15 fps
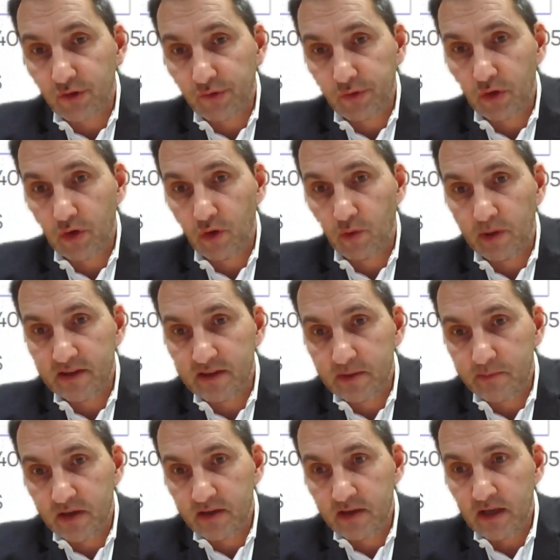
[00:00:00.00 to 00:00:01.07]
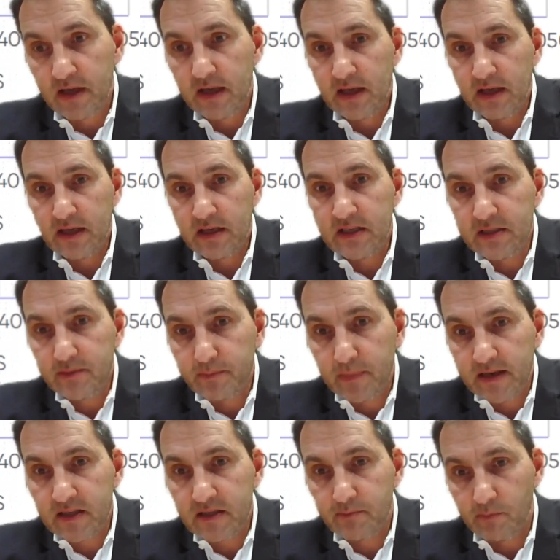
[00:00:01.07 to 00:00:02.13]
of the global demand is
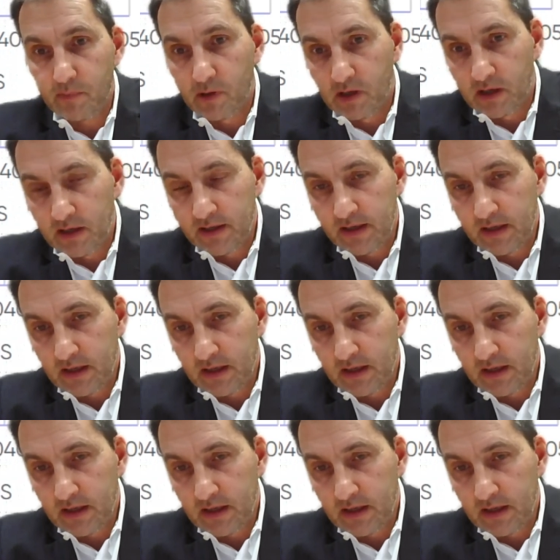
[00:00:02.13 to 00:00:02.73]
met by